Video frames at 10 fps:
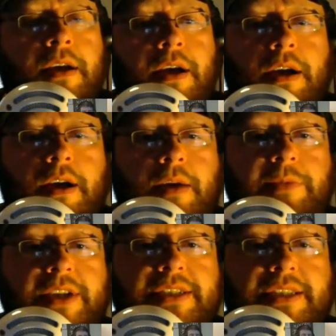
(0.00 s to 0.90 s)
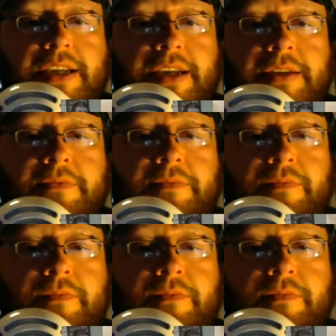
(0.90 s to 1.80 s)
Let's see.
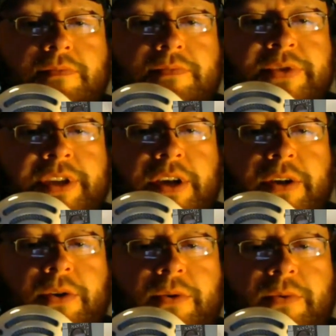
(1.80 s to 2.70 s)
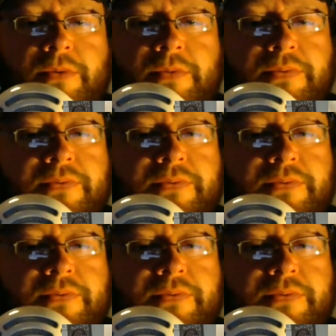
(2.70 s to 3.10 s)
So,